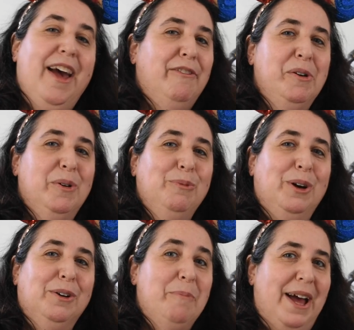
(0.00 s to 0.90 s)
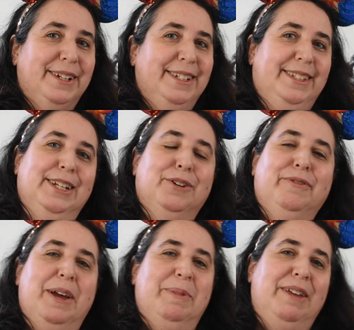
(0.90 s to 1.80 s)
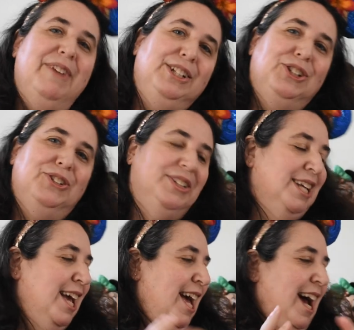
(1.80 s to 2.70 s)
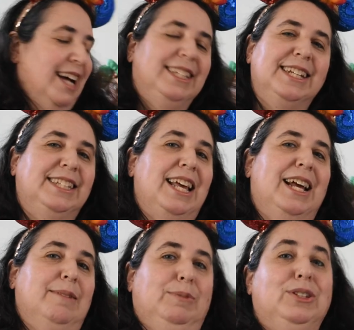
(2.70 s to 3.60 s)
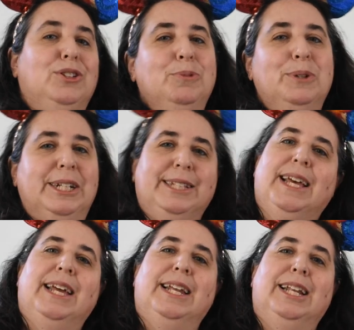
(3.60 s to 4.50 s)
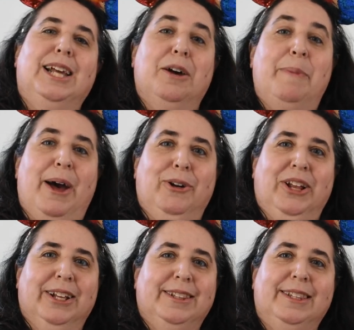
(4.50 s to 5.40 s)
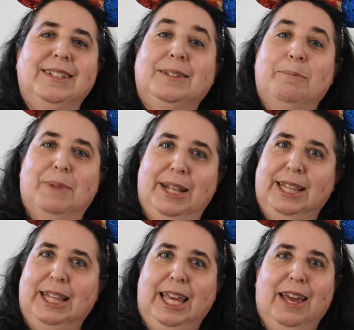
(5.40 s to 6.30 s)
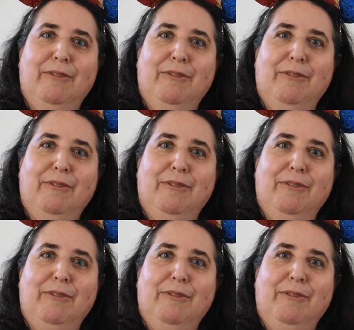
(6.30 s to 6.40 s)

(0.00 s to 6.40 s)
Everyone, welcome back to Singer Family Adventures. As I said, I'm super excited about this monthly